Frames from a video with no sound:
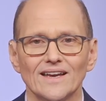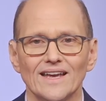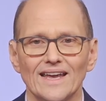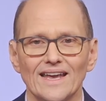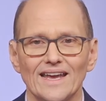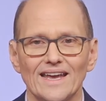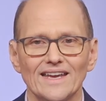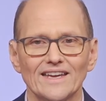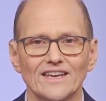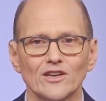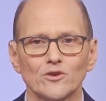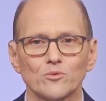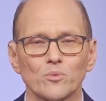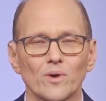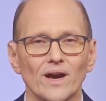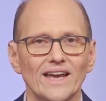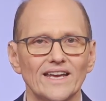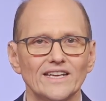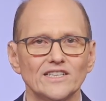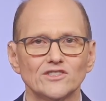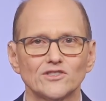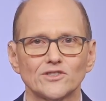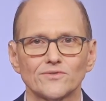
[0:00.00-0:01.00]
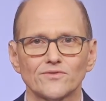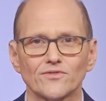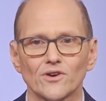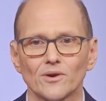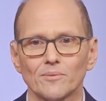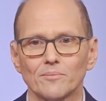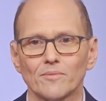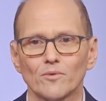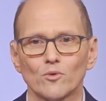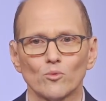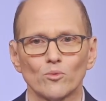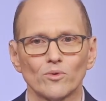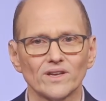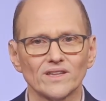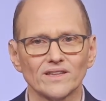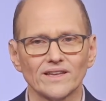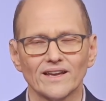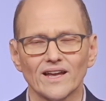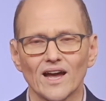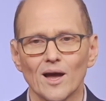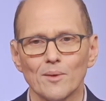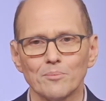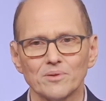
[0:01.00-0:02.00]
it can range from
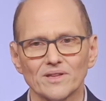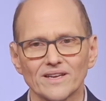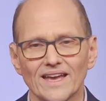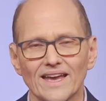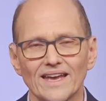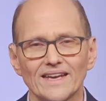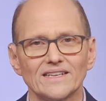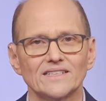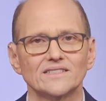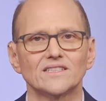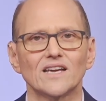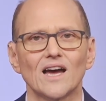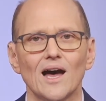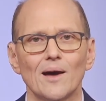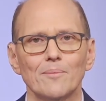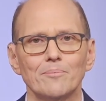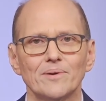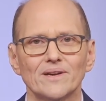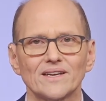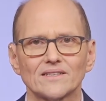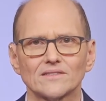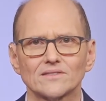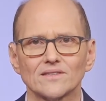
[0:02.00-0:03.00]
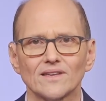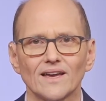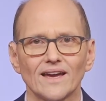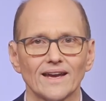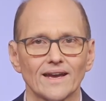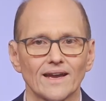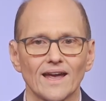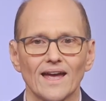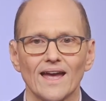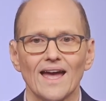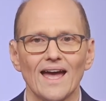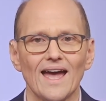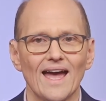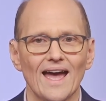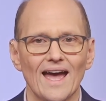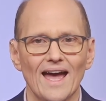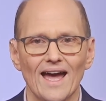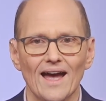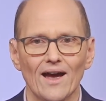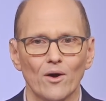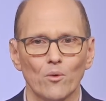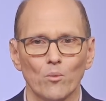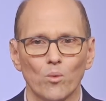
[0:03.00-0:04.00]
really complicated topics like
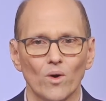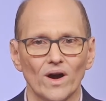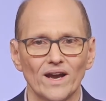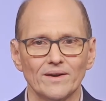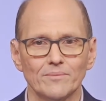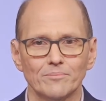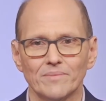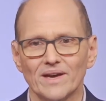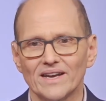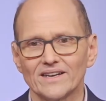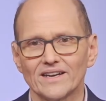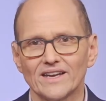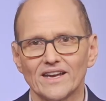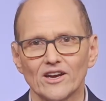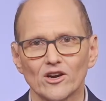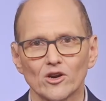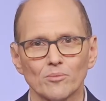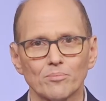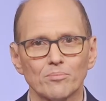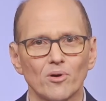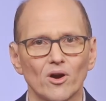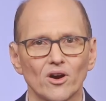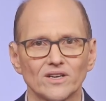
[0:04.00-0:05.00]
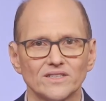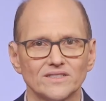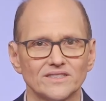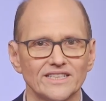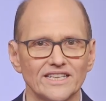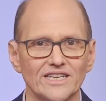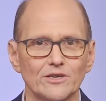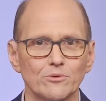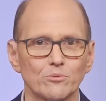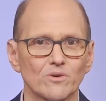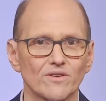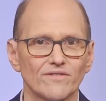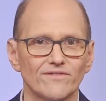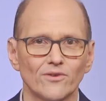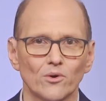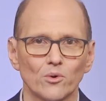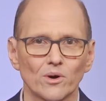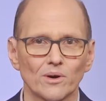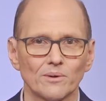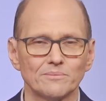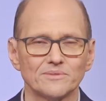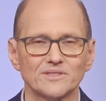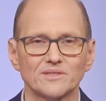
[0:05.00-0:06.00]
what Medicare Part D
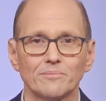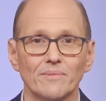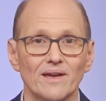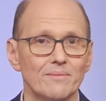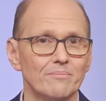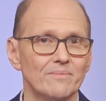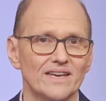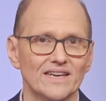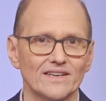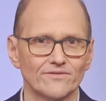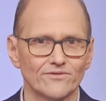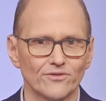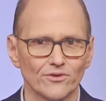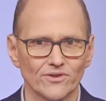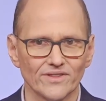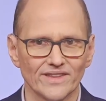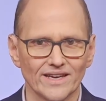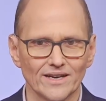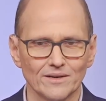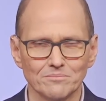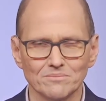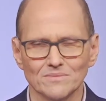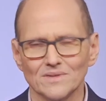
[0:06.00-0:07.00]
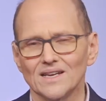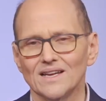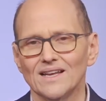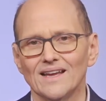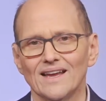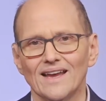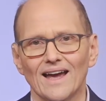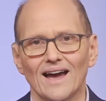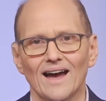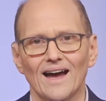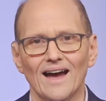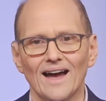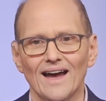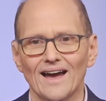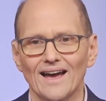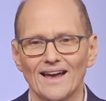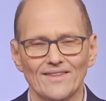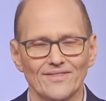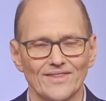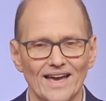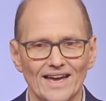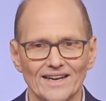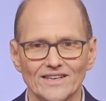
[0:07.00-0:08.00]
reforms may mean for them,
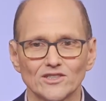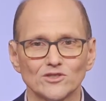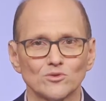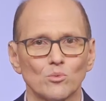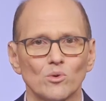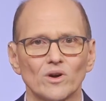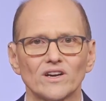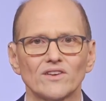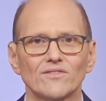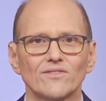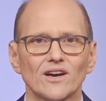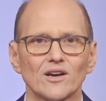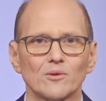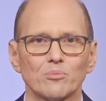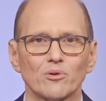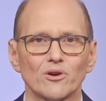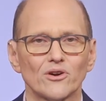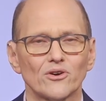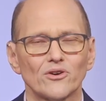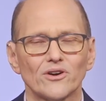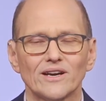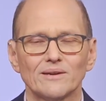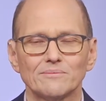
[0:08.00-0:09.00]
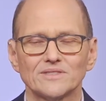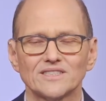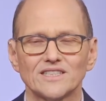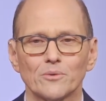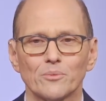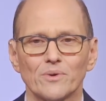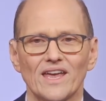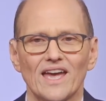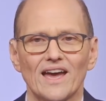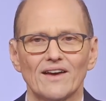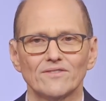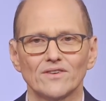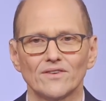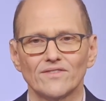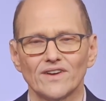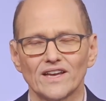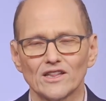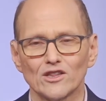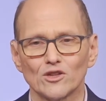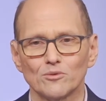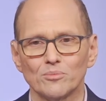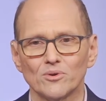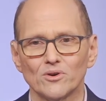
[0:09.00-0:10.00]
and that is one of our programs that we have
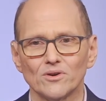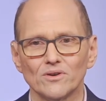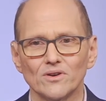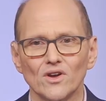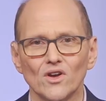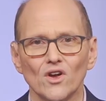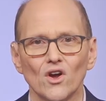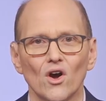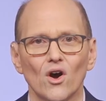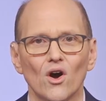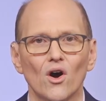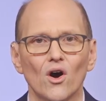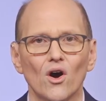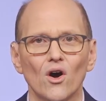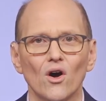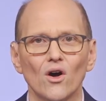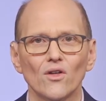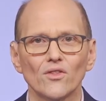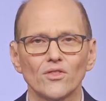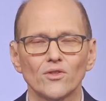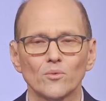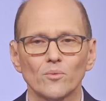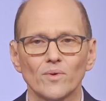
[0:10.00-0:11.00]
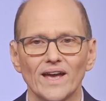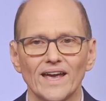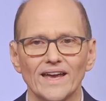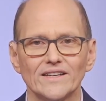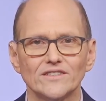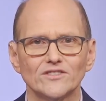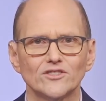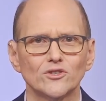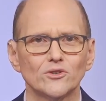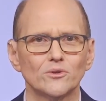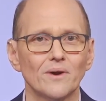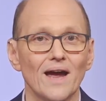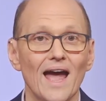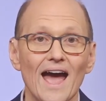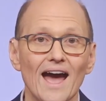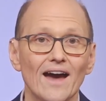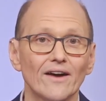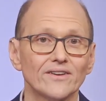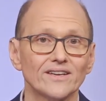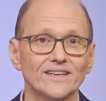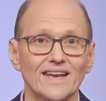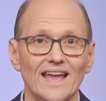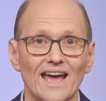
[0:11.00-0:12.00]
available, all the way to
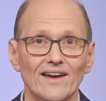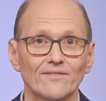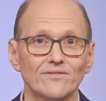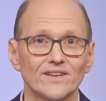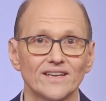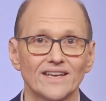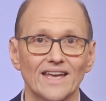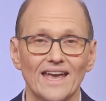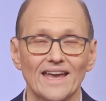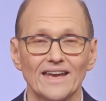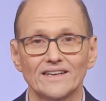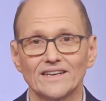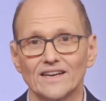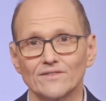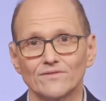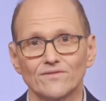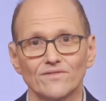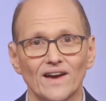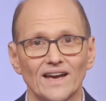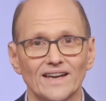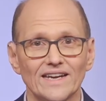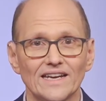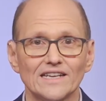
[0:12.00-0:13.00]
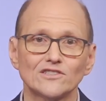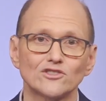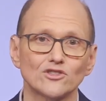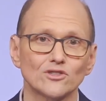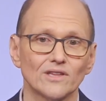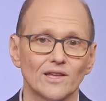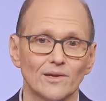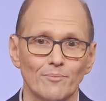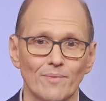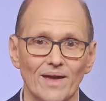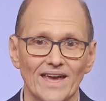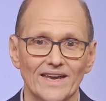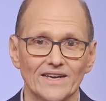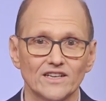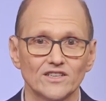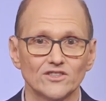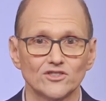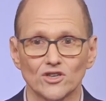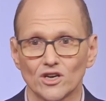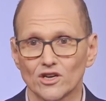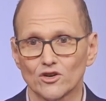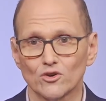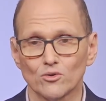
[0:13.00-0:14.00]
how to navigate and financially
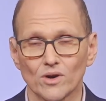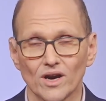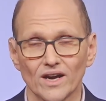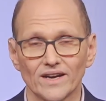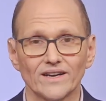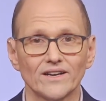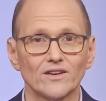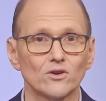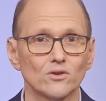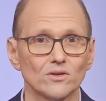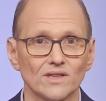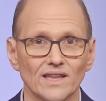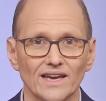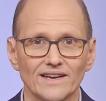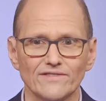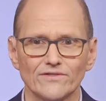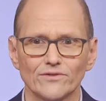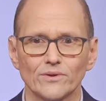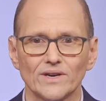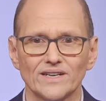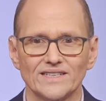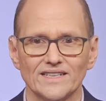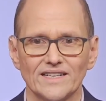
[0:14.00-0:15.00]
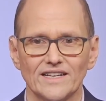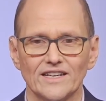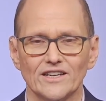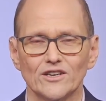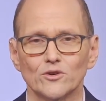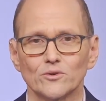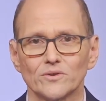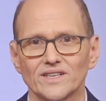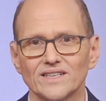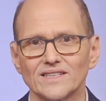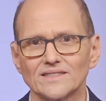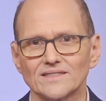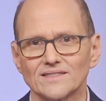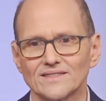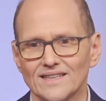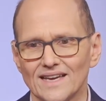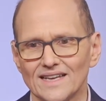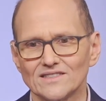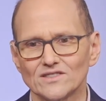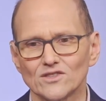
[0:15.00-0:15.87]
manage a chronic or life-threatening illness. That's